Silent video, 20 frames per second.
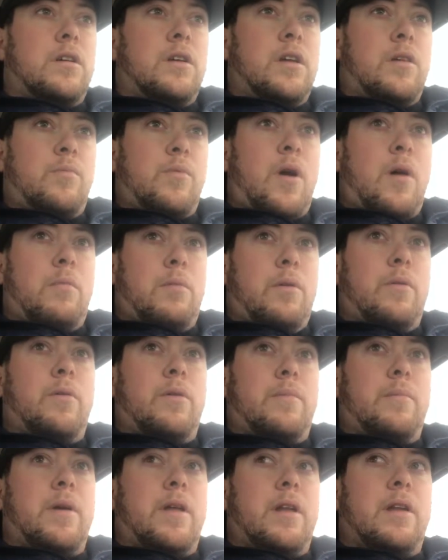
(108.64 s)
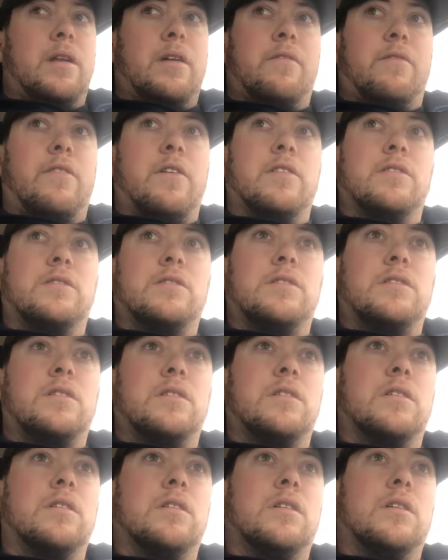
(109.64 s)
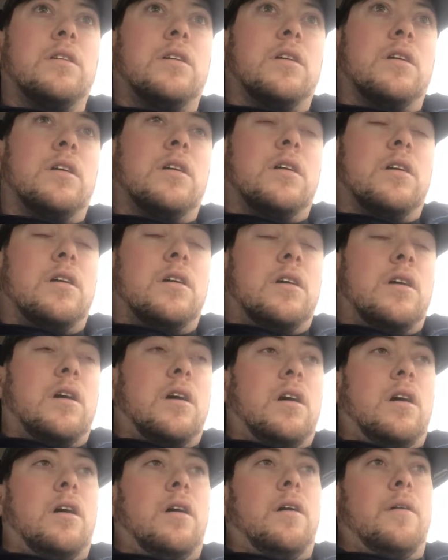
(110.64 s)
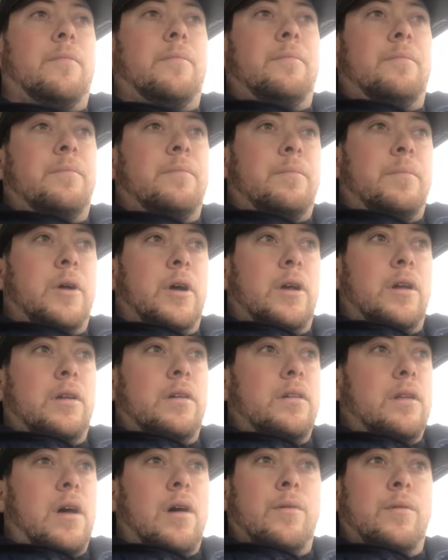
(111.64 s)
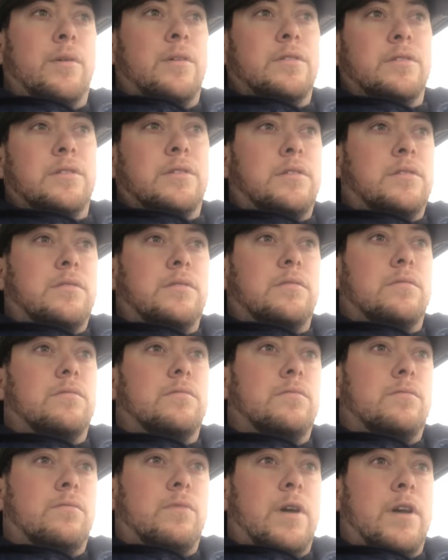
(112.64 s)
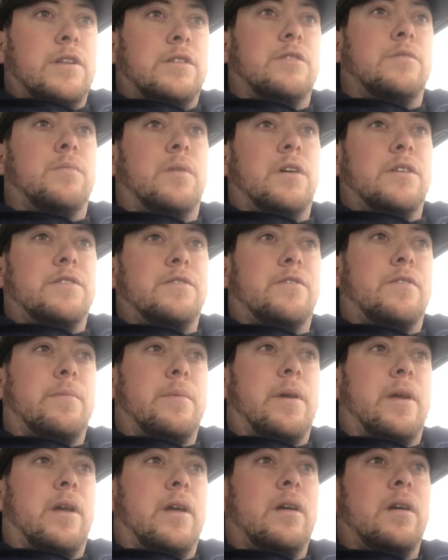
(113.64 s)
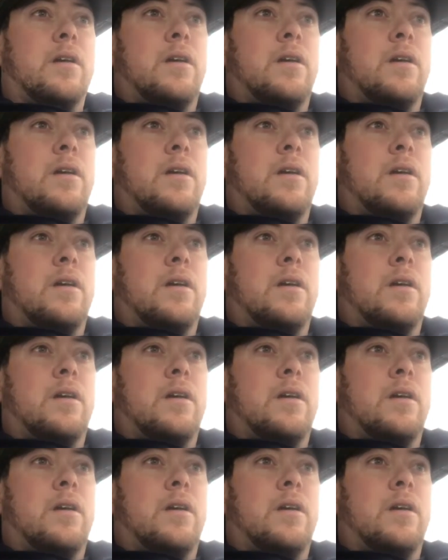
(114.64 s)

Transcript: It probably would have made a difference, but that was way too much for me,